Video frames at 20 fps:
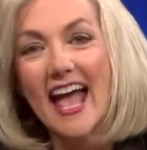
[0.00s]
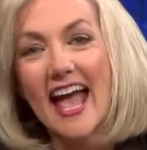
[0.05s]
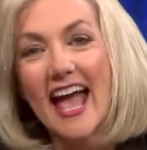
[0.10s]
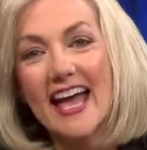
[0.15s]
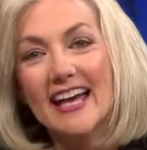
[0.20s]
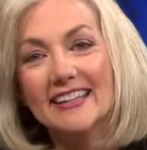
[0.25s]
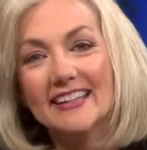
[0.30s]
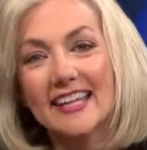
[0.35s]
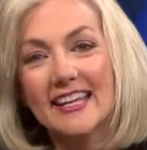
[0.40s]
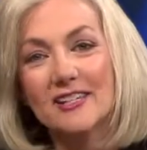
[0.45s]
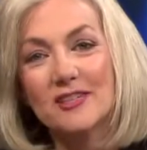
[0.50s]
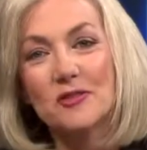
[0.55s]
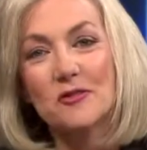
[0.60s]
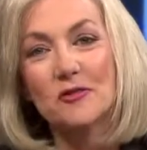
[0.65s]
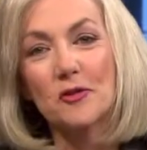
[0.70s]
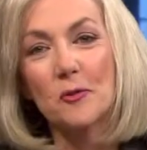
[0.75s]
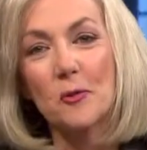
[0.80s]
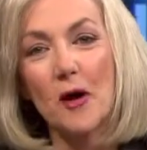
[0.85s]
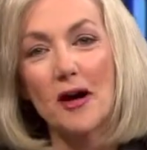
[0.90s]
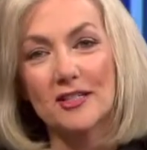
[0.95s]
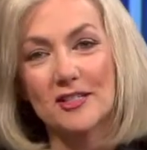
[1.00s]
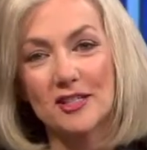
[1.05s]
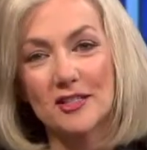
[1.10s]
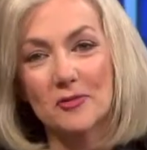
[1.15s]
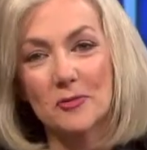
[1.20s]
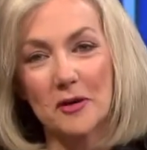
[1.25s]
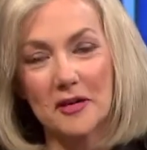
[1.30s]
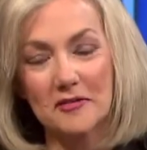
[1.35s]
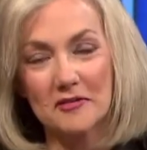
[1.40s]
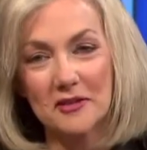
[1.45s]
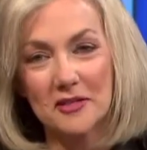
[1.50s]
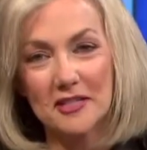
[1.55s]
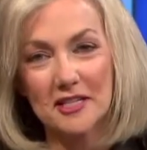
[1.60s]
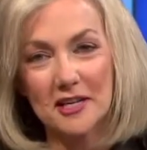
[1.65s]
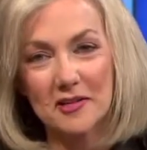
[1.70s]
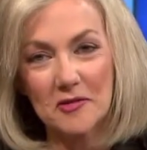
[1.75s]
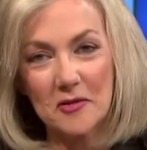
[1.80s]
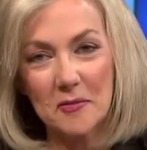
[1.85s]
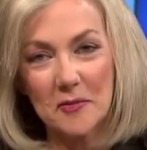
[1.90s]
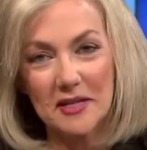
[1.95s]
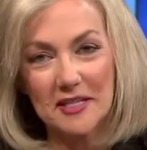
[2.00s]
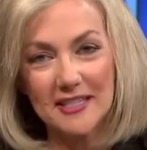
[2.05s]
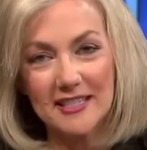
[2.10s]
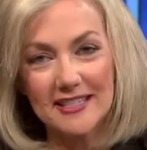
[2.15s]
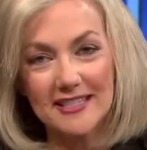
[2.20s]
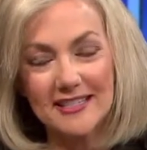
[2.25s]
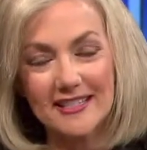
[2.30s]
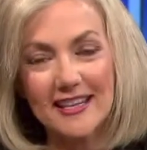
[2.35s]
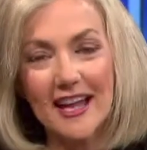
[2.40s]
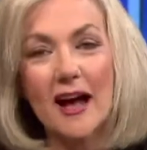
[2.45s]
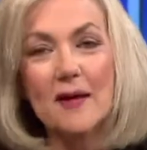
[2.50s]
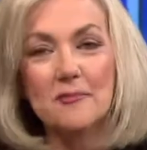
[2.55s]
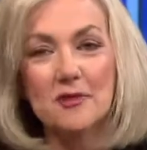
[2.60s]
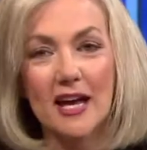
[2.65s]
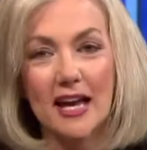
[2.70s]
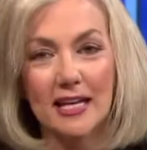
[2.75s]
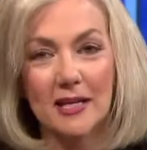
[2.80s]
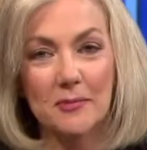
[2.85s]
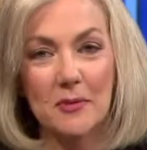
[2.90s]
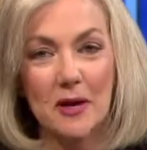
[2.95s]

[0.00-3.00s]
And thank you for watching 21st Century Business. I'm Jackie